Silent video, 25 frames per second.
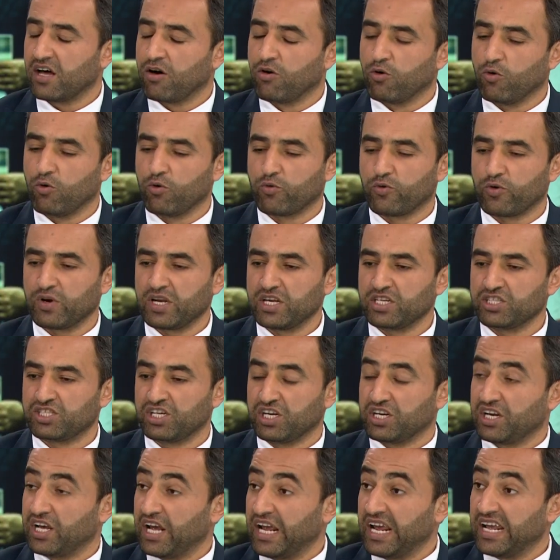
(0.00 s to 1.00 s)
whole
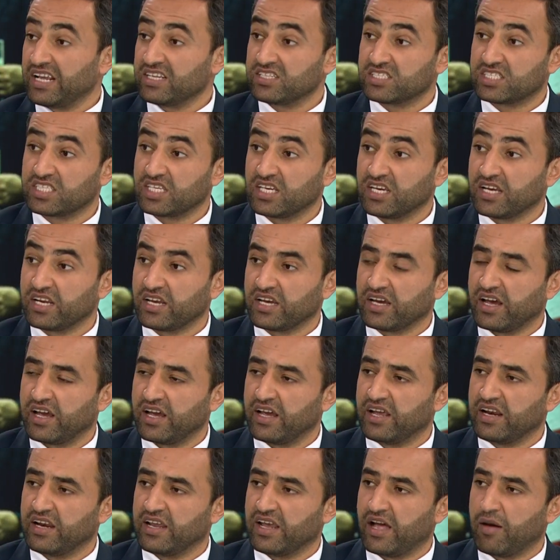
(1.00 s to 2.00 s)
region in Syria,
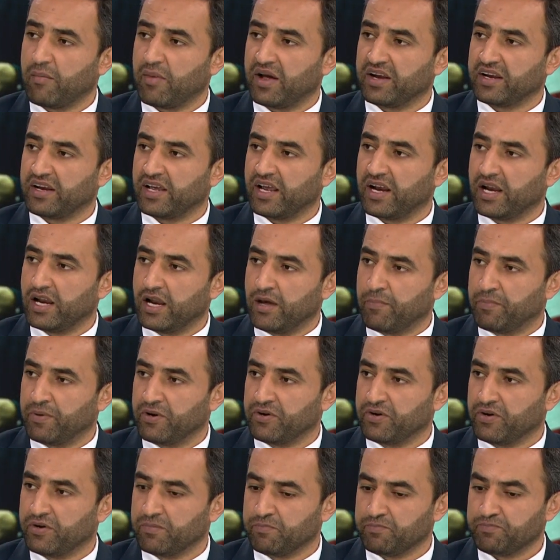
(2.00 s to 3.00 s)
in Yemen, in
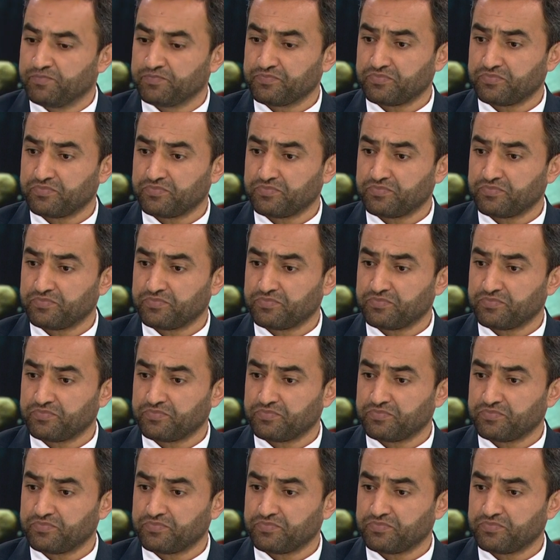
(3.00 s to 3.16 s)
Lebanon.